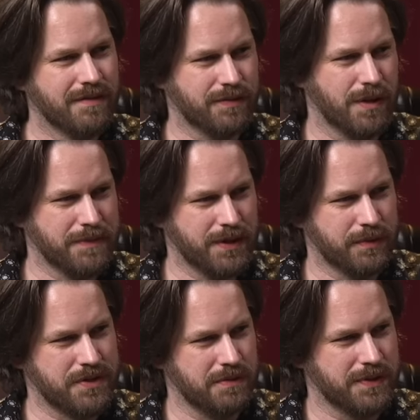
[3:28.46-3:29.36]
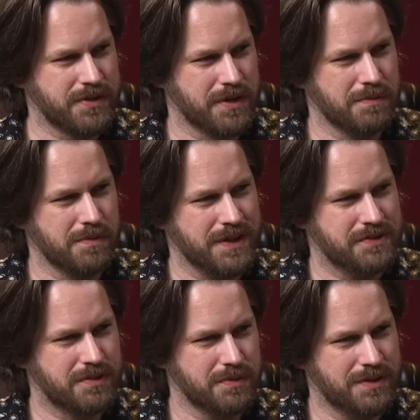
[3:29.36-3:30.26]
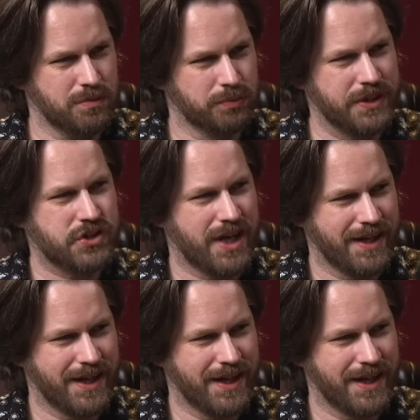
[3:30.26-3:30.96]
From the original version of the movie to the reshot